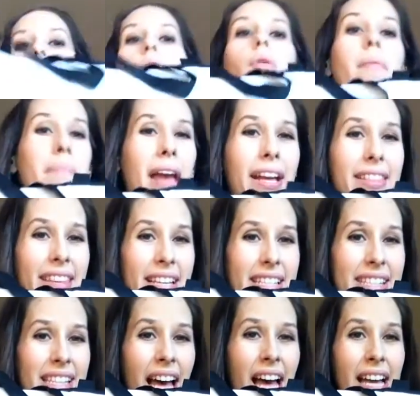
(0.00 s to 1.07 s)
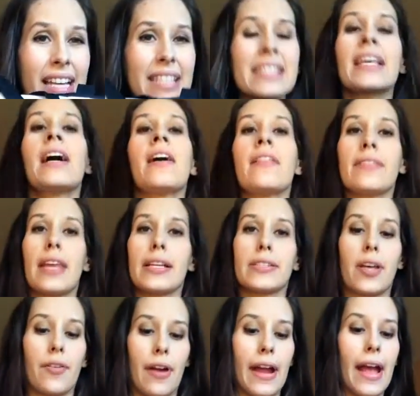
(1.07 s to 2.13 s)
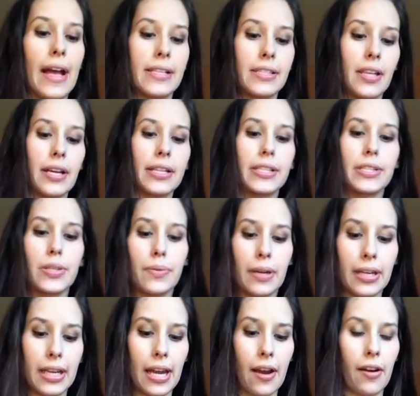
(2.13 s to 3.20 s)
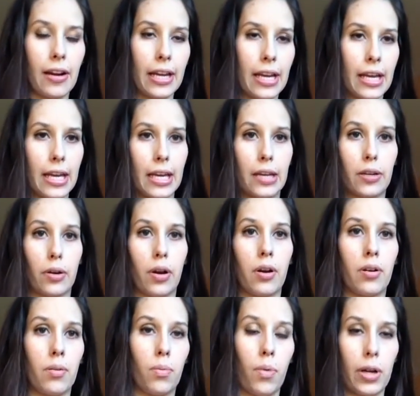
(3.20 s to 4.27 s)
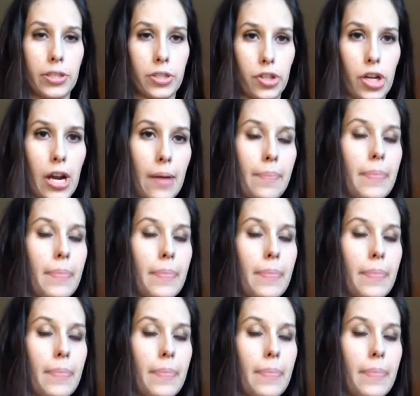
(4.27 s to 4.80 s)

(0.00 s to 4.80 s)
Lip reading: and one bag this size, that's alright, as long as you can carry it in one trip.